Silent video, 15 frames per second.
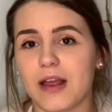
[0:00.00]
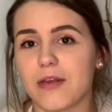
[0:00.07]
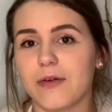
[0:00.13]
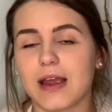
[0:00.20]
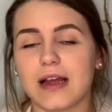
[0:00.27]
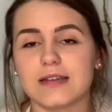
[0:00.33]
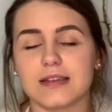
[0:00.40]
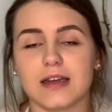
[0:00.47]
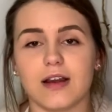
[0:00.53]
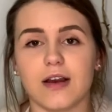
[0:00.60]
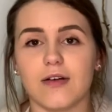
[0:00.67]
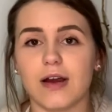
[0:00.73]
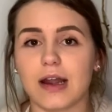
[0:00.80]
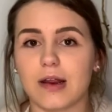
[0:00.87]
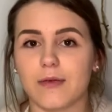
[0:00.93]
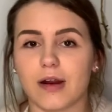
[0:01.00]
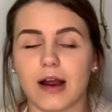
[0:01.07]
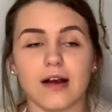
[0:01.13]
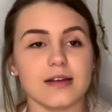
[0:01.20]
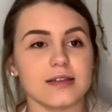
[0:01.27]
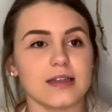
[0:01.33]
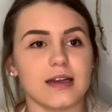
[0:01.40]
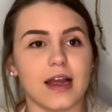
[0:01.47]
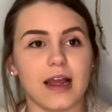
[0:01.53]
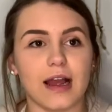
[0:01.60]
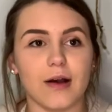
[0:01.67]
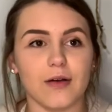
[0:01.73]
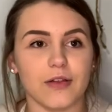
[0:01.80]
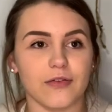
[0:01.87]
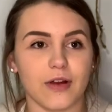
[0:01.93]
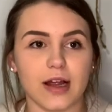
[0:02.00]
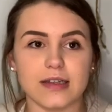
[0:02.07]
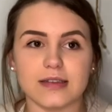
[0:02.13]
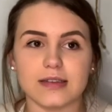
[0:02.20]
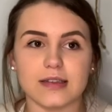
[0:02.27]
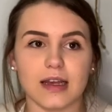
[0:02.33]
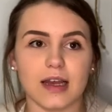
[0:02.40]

on the weekends than go anywhere else and hang out with friends.